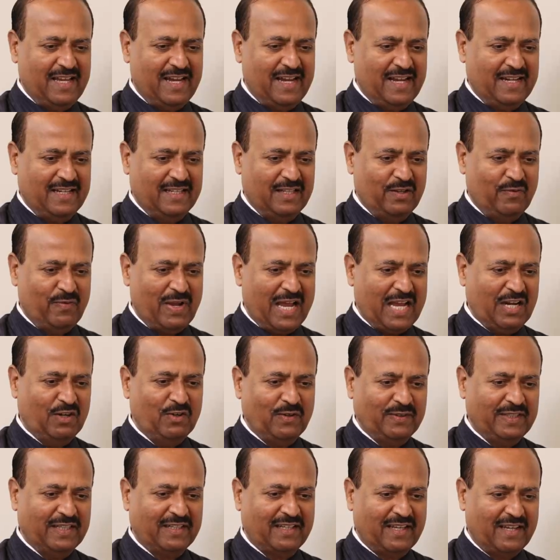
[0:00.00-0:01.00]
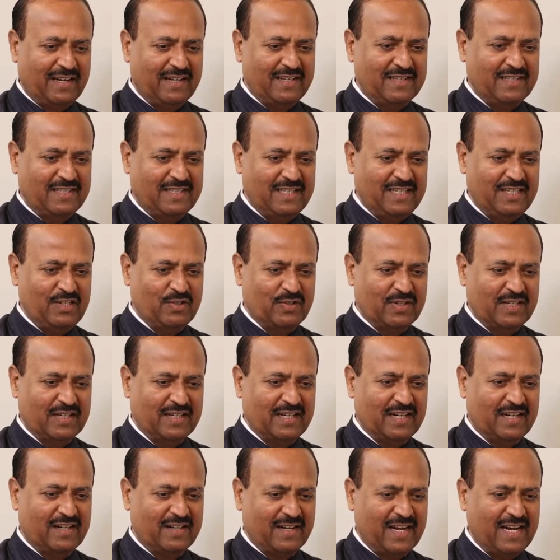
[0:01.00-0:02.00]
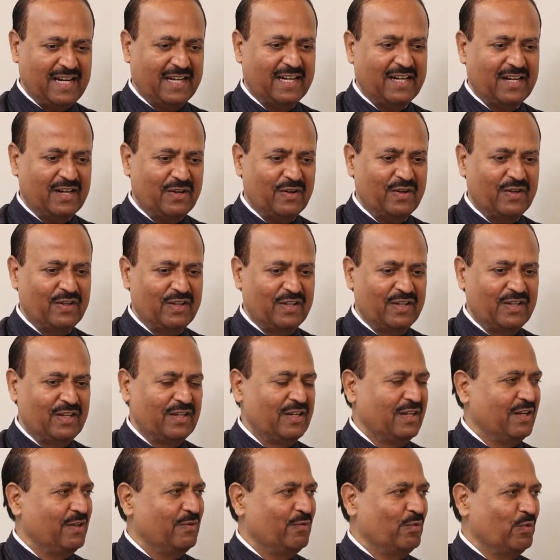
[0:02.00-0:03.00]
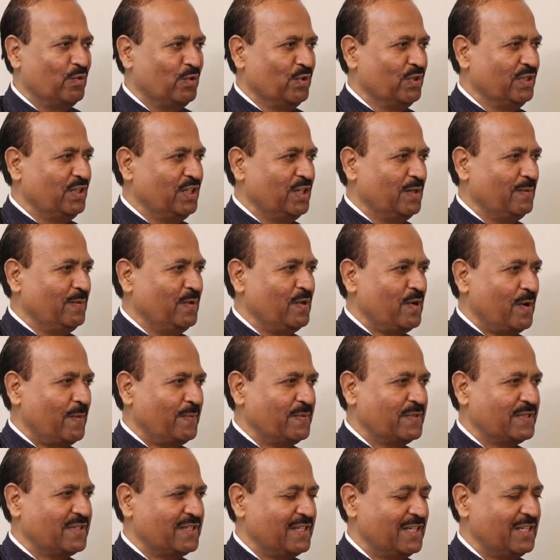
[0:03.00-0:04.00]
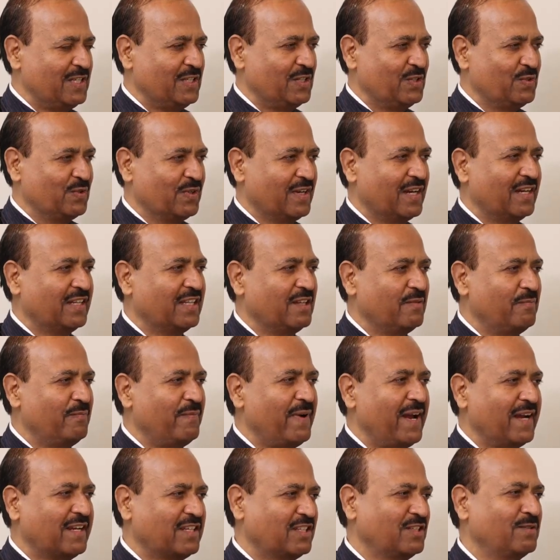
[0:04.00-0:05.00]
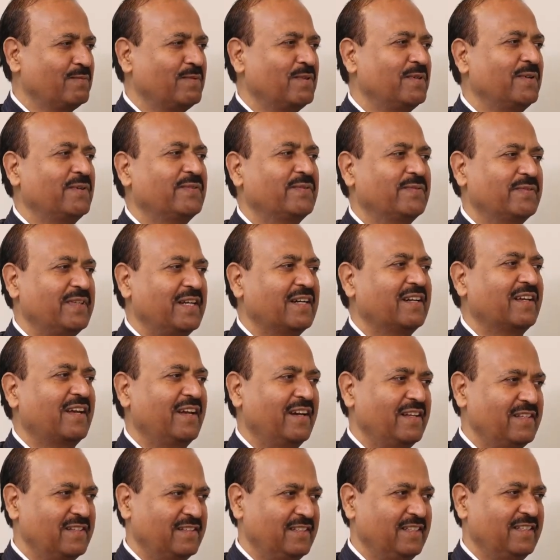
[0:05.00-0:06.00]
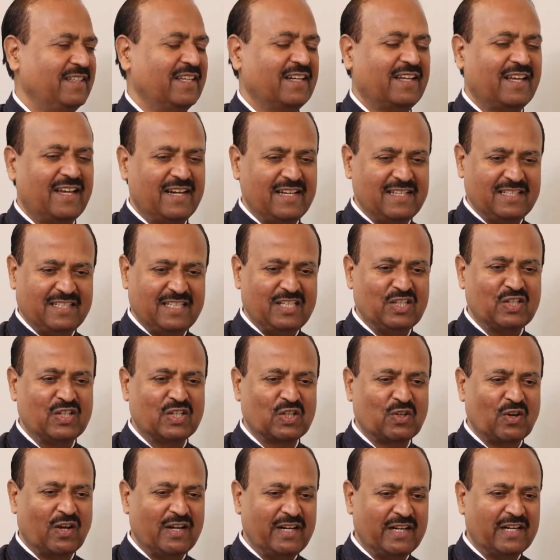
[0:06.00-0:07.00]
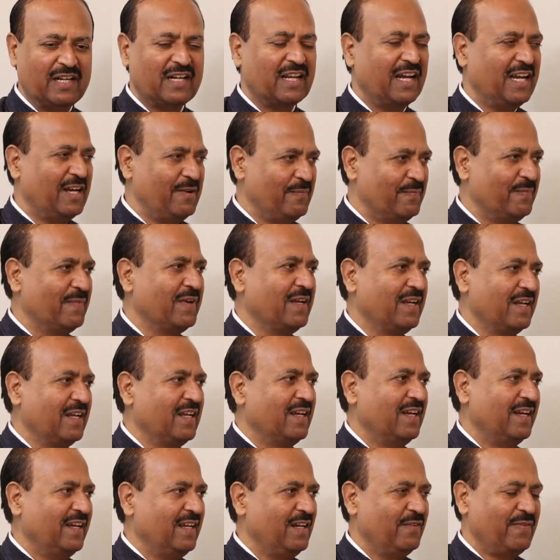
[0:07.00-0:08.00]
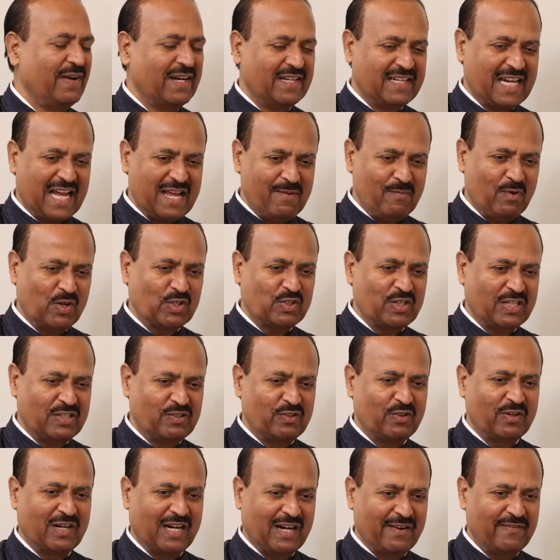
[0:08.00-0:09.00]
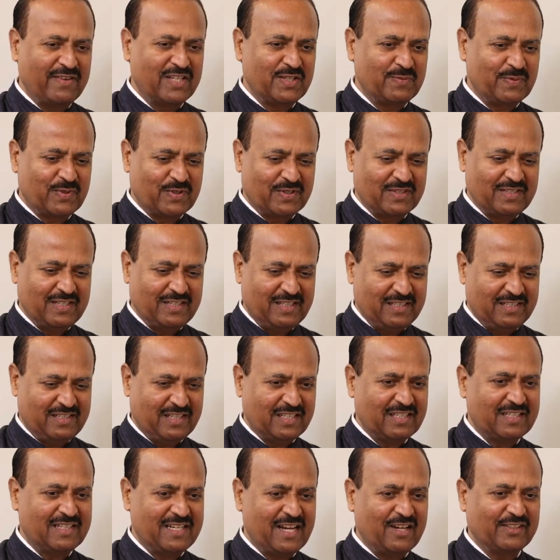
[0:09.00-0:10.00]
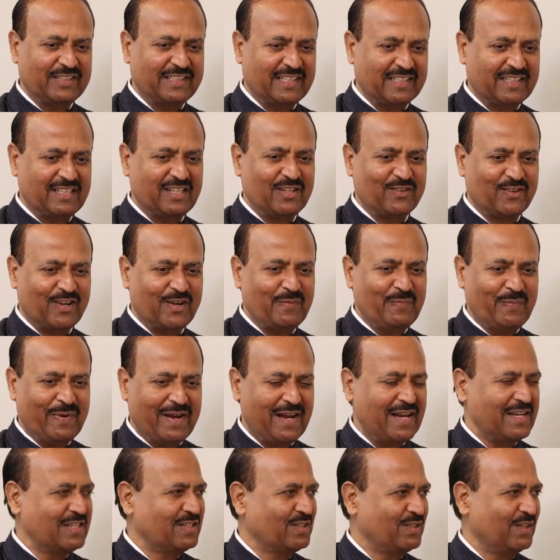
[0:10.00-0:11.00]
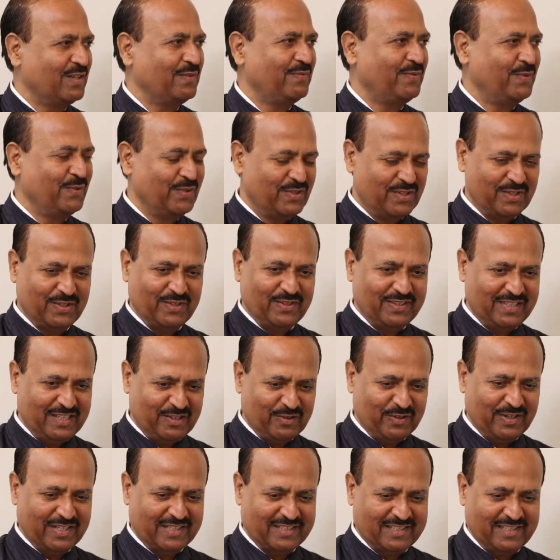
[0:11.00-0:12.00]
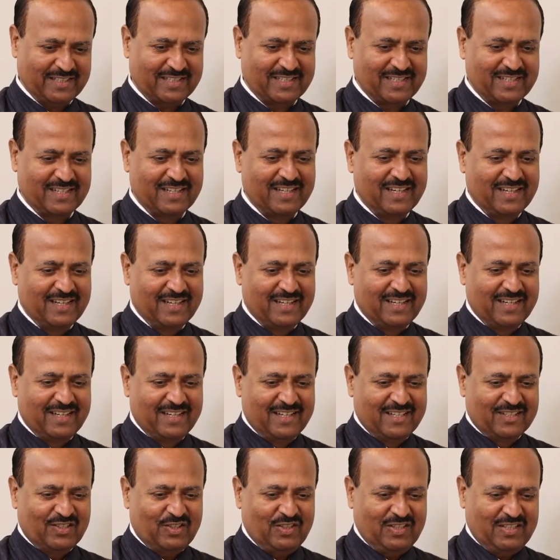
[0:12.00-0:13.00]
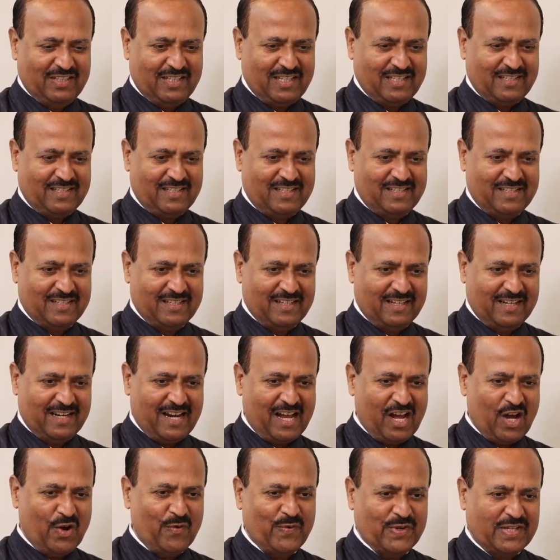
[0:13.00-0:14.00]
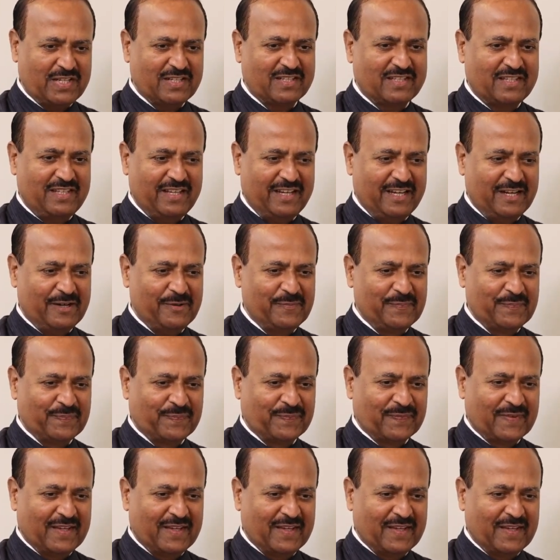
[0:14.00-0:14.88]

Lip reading: and the value of that currency you can get right now. Won't you be obsessed to get the maximum of that currency? The currency, you can call it time. In fact, time also has no relevance because it is just now. There's nothing called past or future. No? They don't exist. So it's just now which is there,